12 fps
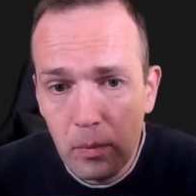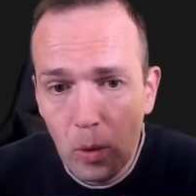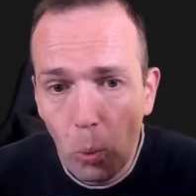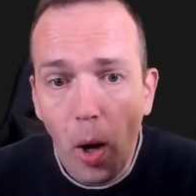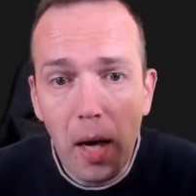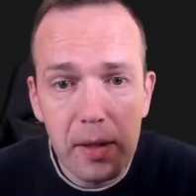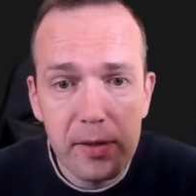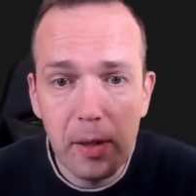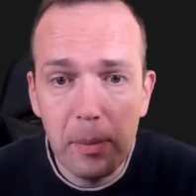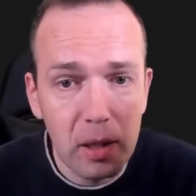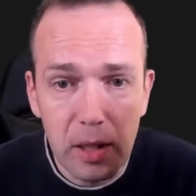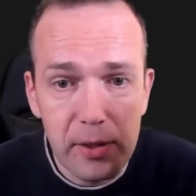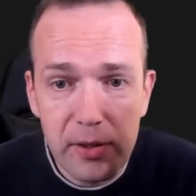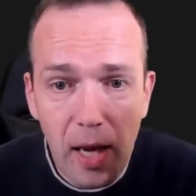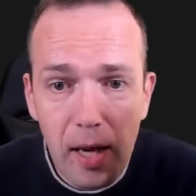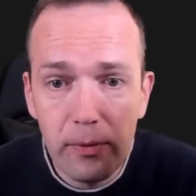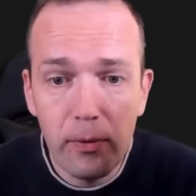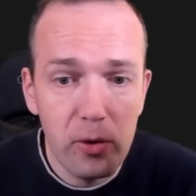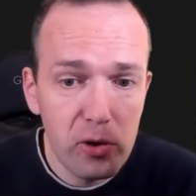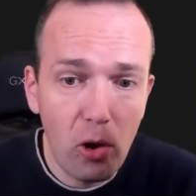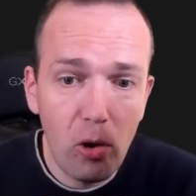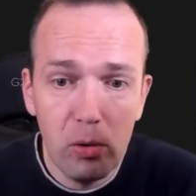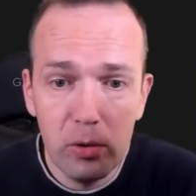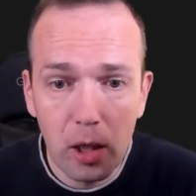White is seemingly safe.
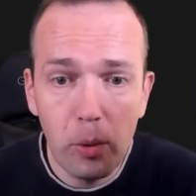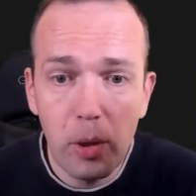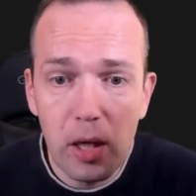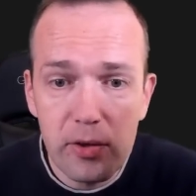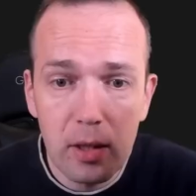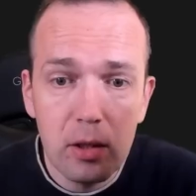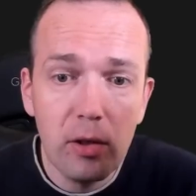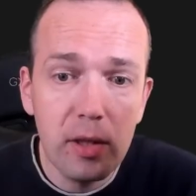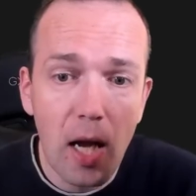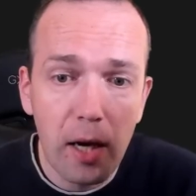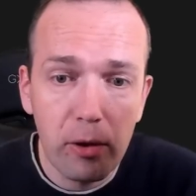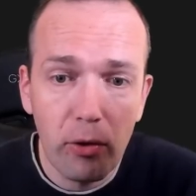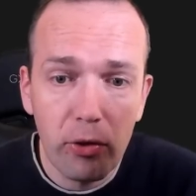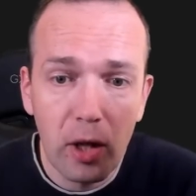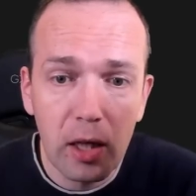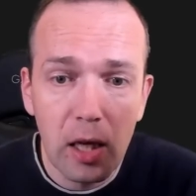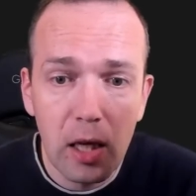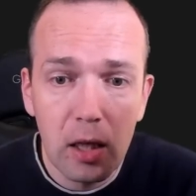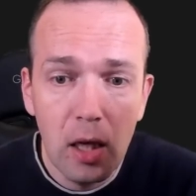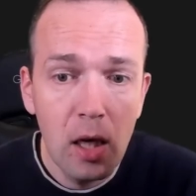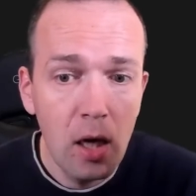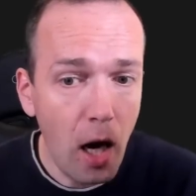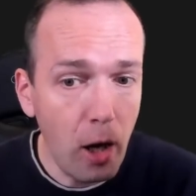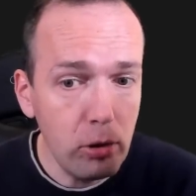So the queen is under attack. You're thinking,
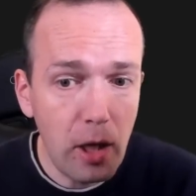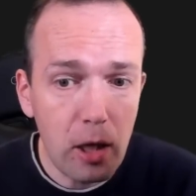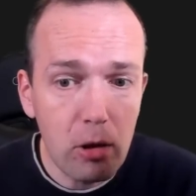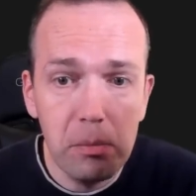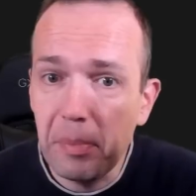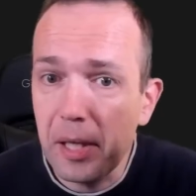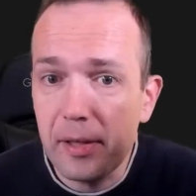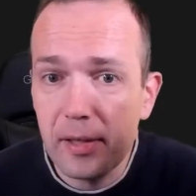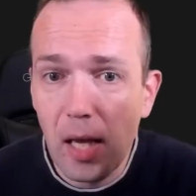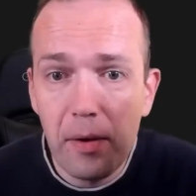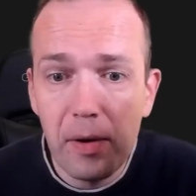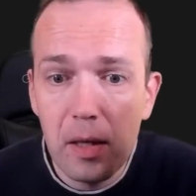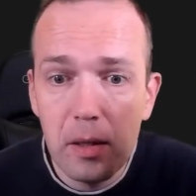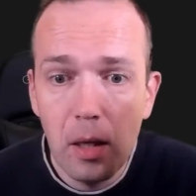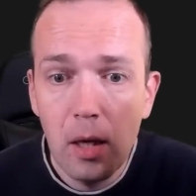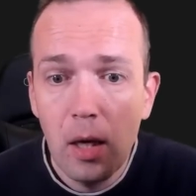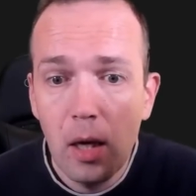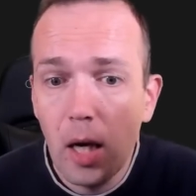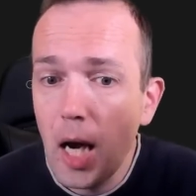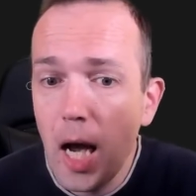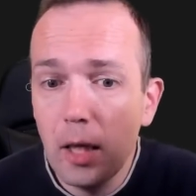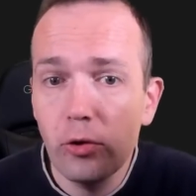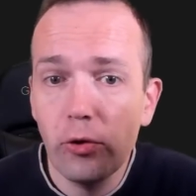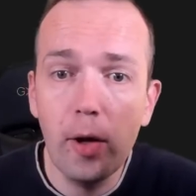I could take on b7
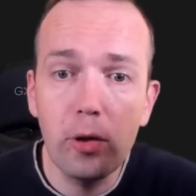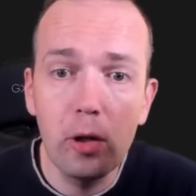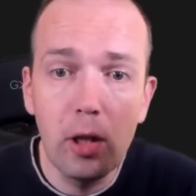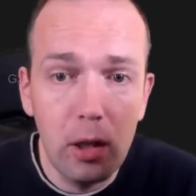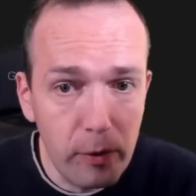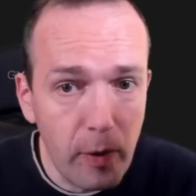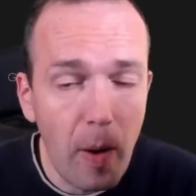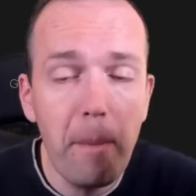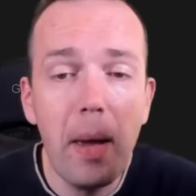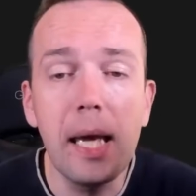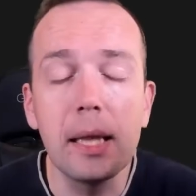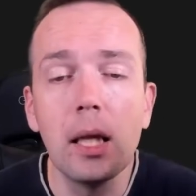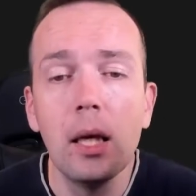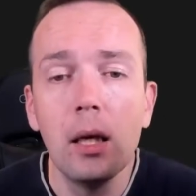and try to deliver a mate.